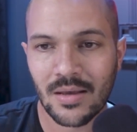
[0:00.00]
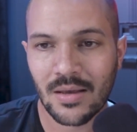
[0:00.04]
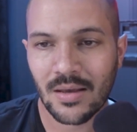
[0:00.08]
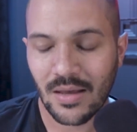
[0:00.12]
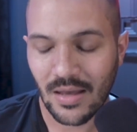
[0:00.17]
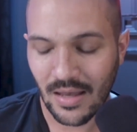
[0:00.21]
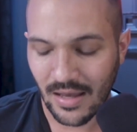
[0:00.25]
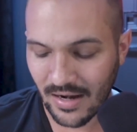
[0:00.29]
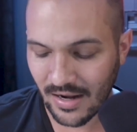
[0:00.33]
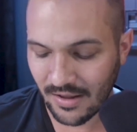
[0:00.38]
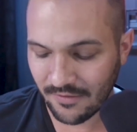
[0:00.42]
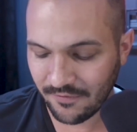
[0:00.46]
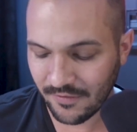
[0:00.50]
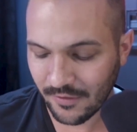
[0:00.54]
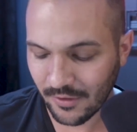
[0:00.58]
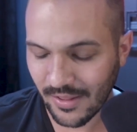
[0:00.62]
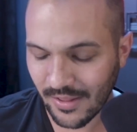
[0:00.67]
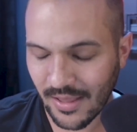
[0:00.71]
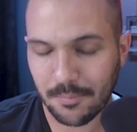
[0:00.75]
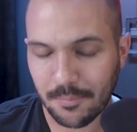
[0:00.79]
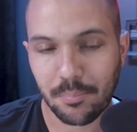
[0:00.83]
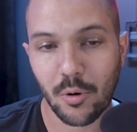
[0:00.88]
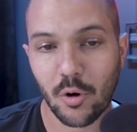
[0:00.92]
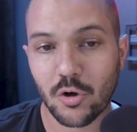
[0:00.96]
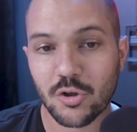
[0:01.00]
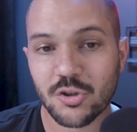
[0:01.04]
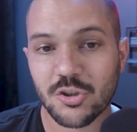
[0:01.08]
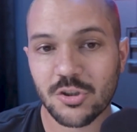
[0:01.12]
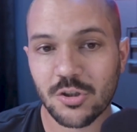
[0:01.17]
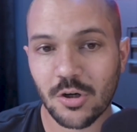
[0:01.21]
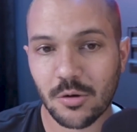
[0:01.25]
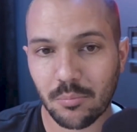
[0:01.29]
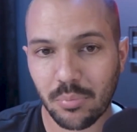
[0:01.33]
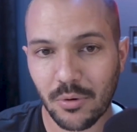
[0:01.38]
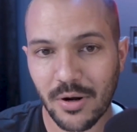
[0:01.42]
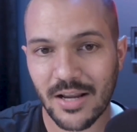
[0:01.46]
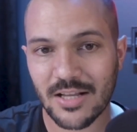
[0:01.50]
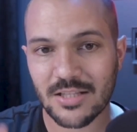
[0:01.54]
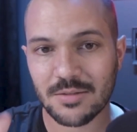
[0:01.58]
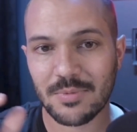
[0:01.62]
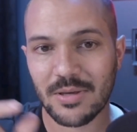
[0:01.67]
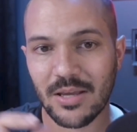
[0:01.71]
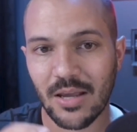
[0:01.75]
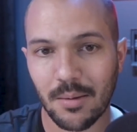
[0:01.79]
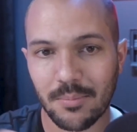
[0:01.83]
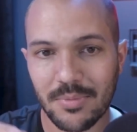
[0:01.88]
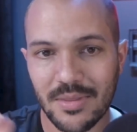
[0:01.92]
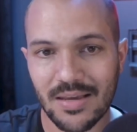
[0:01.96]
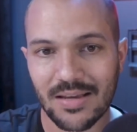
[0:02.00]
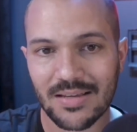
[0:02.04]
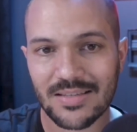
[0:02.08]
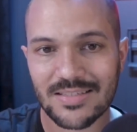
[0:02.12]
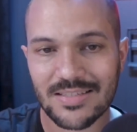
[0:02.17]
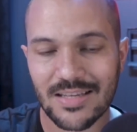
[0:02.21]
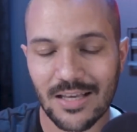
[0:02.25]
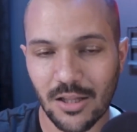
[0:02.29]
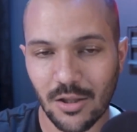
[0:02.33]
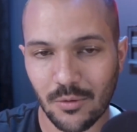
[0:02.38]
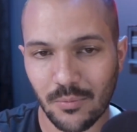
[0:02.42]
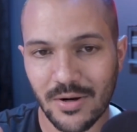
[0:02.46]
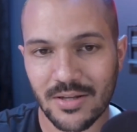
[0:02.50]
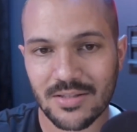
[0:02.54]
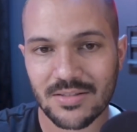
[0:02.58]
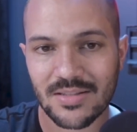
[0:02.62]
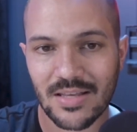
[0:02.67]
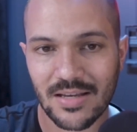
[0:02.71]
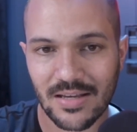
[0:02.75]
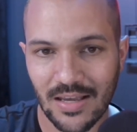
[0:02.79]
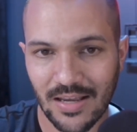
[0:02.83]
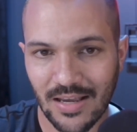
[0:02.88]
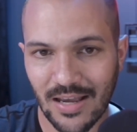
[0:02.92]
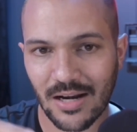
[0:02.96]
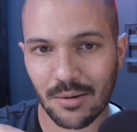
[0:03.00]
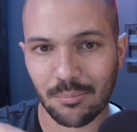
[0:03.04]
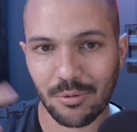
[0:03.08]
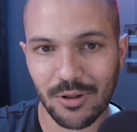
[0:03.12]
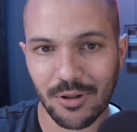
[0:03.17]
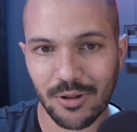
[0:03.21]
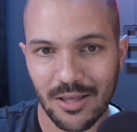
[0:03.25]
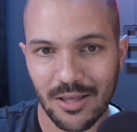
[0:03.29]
And I feel like personal brands become the accelerants that can kind of play